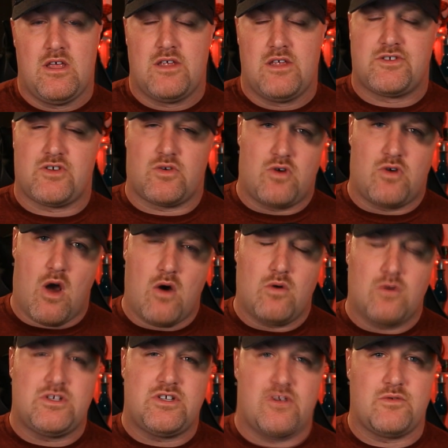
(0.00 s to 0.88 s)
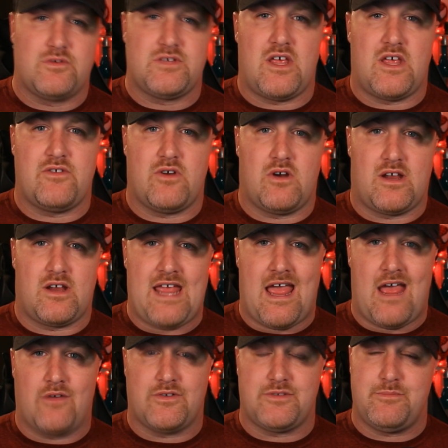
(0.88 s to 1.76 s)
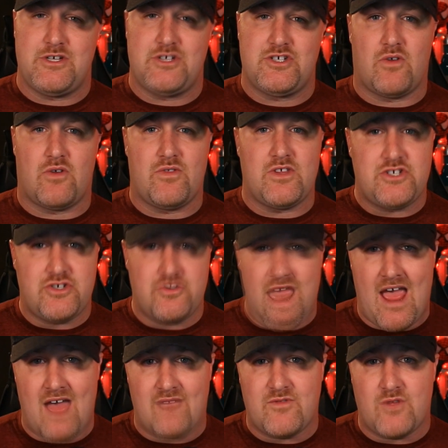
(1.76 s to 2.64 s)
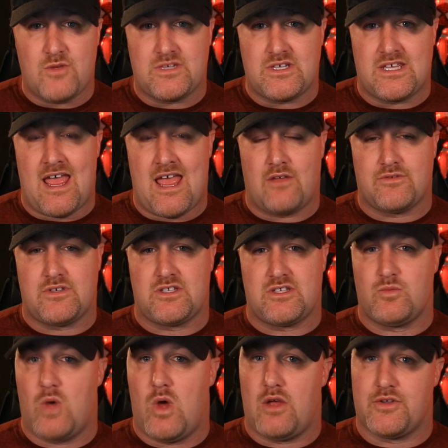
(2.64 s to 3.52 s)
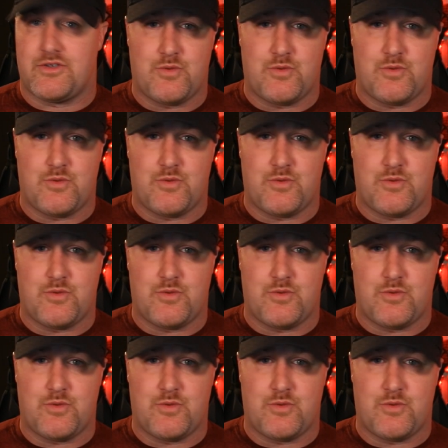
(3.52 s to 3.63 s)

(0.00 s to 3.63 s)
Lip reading: So go to those other accounts. Be sure that you have those accounts as well,